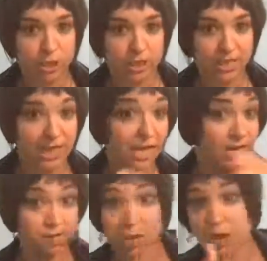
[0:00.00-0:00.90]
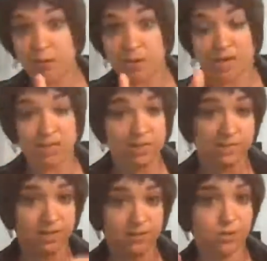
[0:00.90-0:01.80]
you just click that and it'll
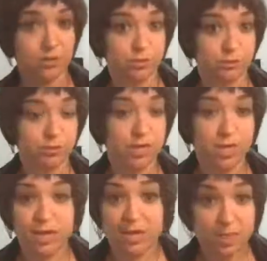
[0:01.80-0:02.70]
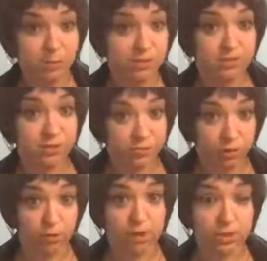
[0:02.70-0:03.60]
automatically save it to a
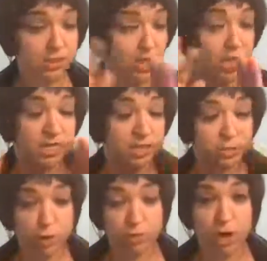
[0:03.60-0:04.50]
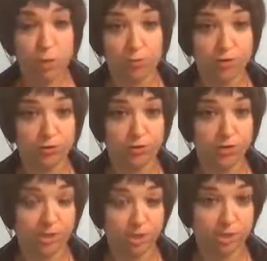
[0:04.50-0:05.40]
specific folder. It's super helpful
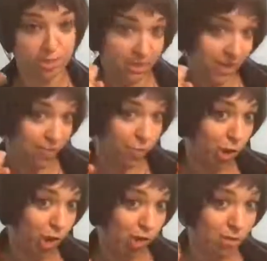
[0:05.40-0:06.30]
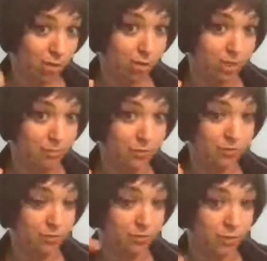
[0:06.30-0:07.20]
if you're trying to just save blogs or
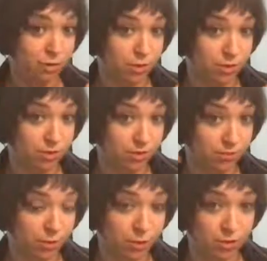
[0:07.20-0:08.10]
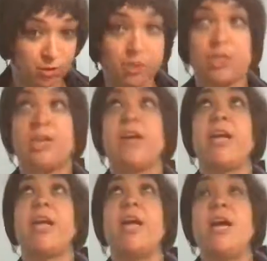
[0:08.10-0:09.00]
clips for future
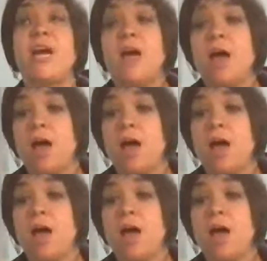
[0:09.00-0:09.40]
sharing.